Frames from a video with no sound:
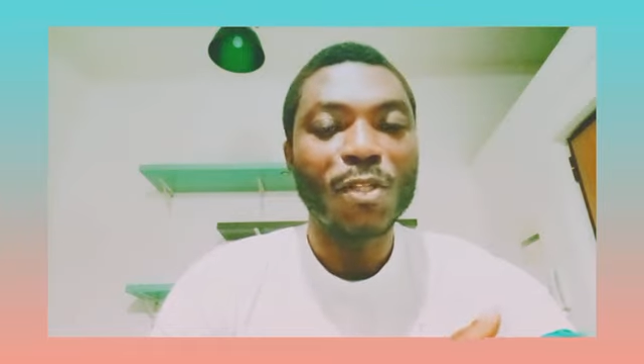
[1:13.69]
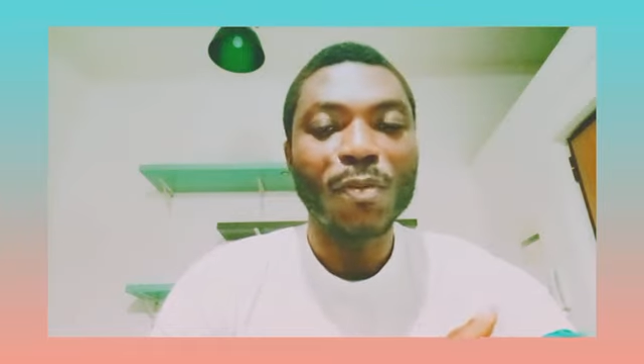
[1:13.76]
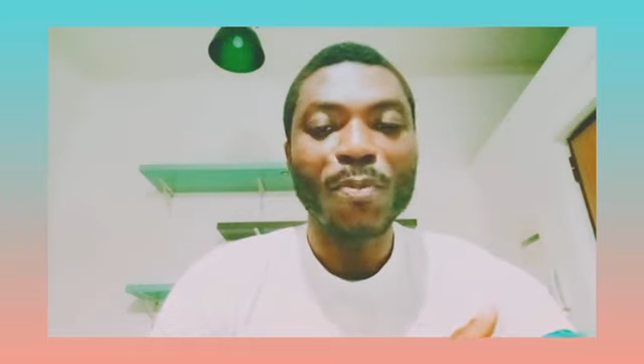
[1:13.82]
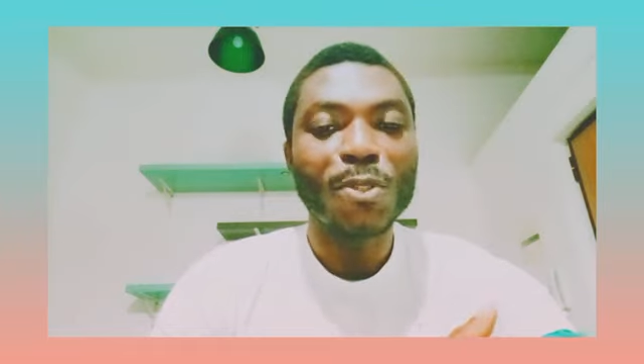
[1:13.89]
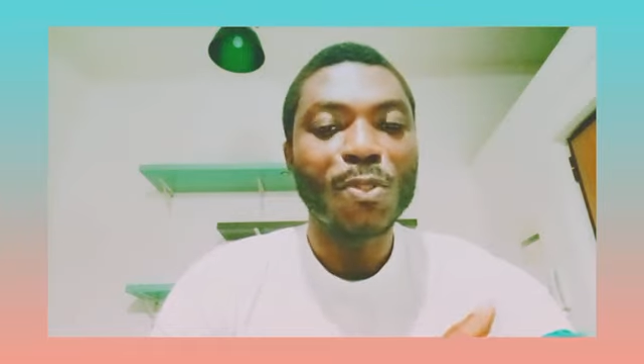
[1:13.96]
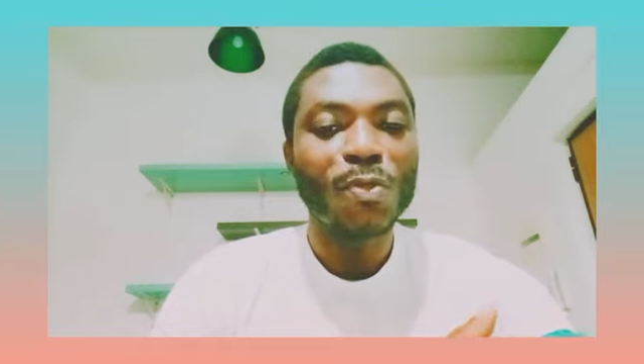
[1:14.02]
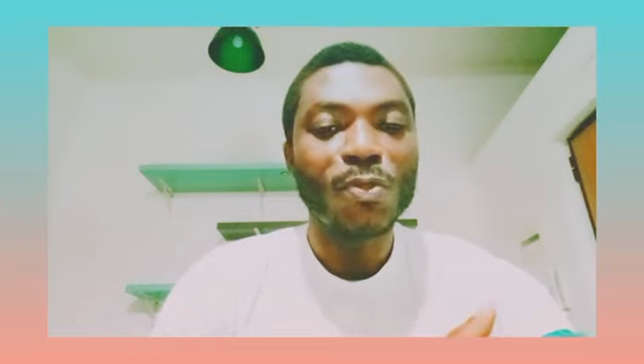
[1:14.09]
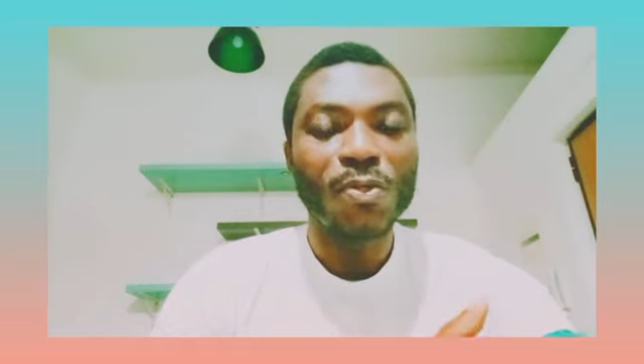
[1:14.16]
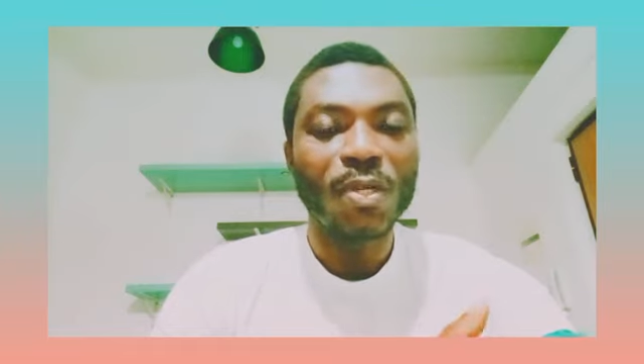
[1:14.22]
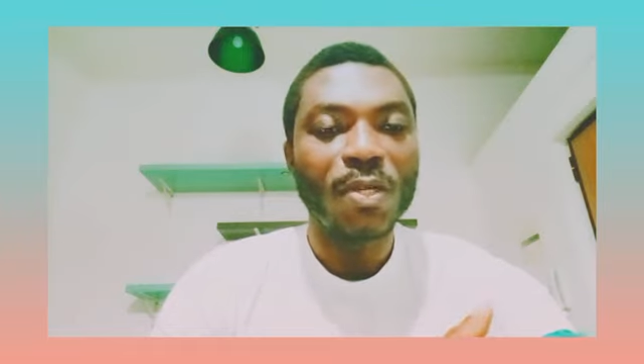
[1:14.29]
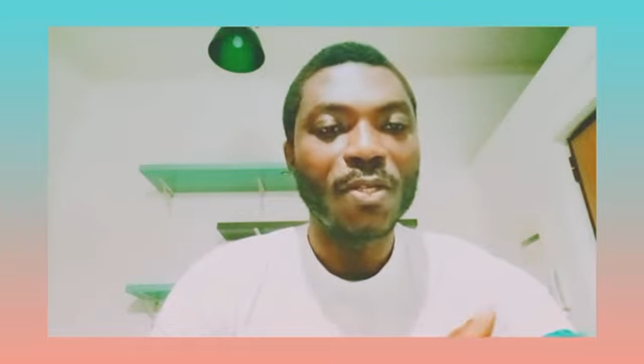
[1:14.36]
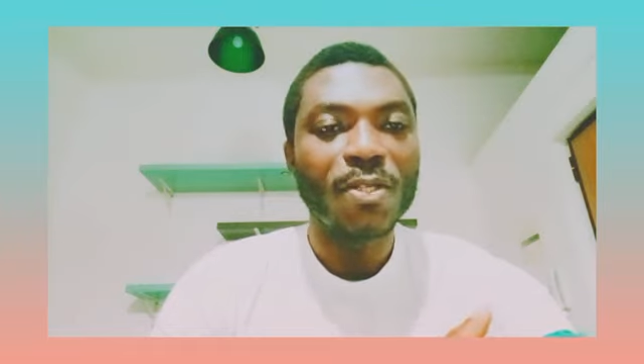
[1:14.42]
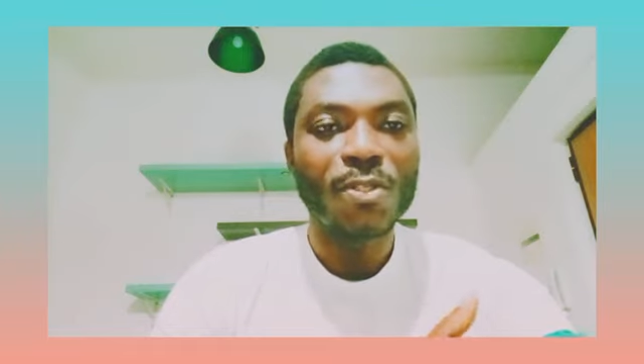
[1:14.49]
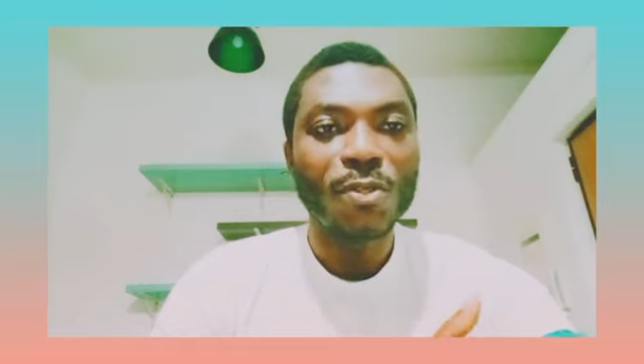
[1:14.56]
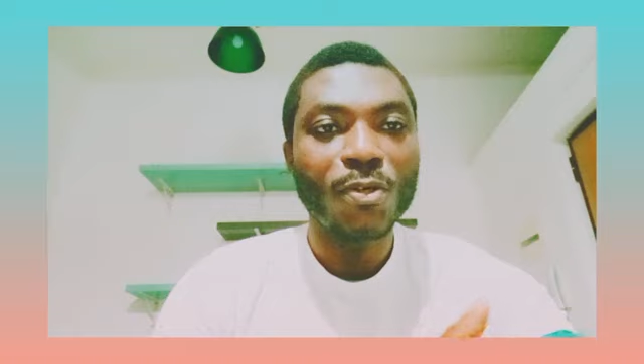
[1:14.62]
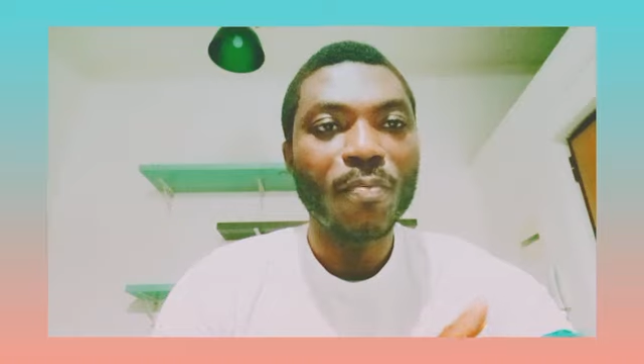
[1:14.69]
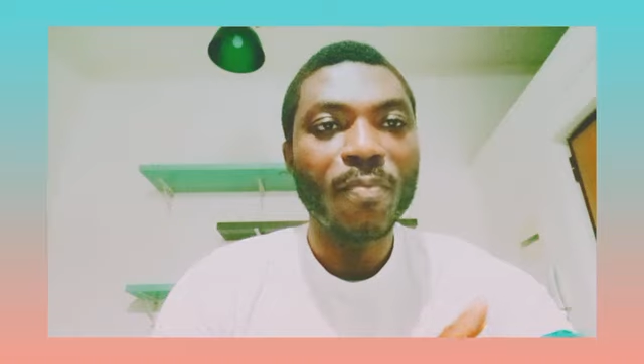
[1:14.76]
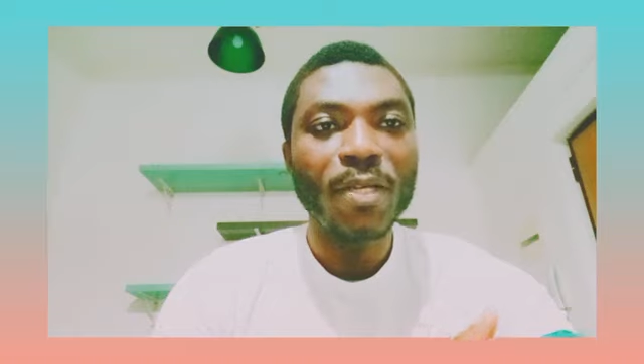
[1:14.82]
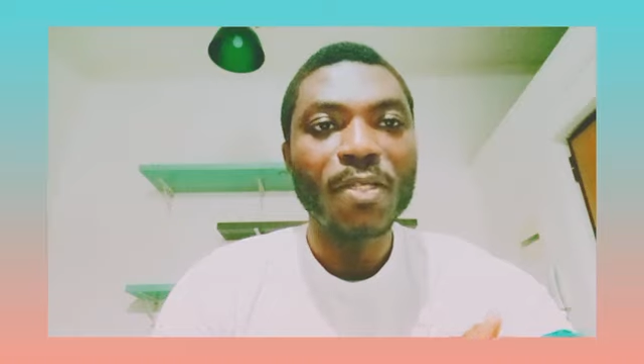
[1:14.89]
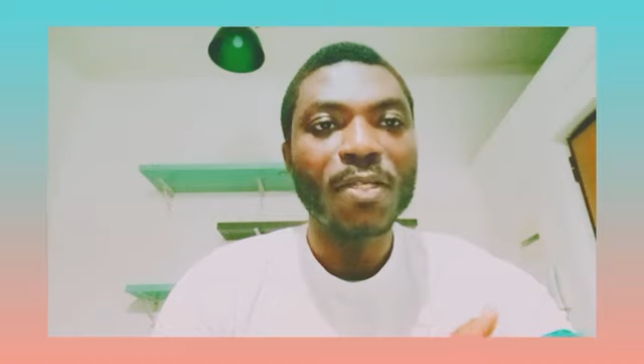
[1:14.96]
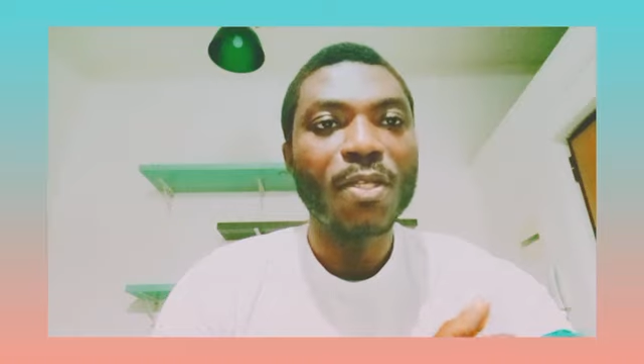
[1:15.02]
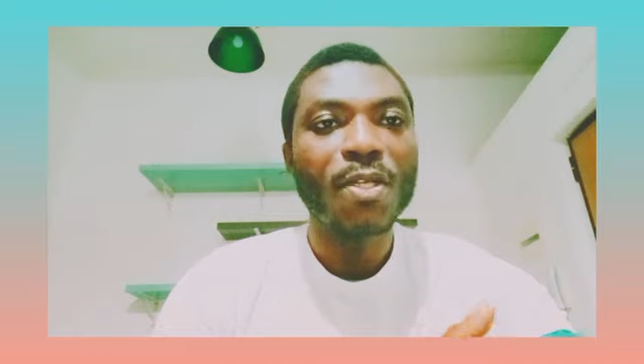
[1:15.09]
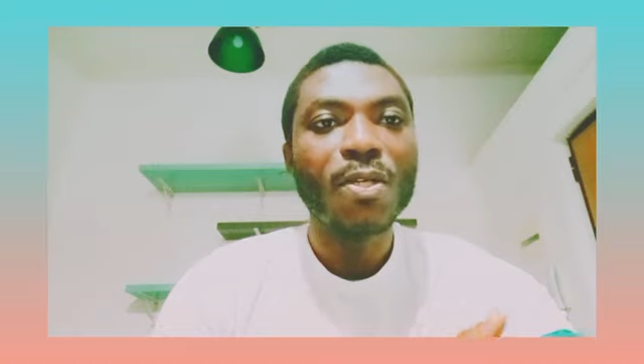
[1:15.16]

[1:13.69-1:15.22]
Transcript: supposed to do this. So please